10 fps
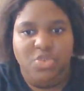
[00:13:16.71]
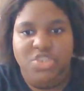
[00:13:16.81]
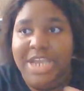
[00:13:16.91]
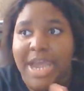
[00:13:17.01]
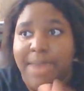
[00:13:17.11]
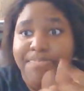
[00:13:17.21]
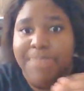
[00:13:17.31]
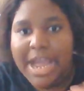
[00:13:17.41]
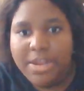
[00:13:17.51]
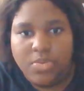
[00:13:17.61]
She had
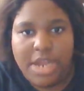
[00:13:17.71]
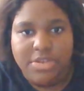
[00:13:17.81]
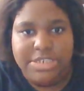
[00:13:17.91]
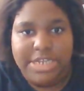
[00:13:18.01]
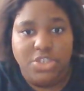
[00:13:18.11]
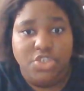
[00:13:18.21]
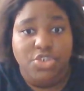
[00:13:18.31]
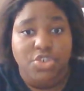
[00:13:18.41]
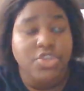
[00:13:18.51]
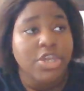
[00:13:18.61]
background
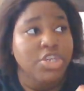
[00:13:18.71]
dancers.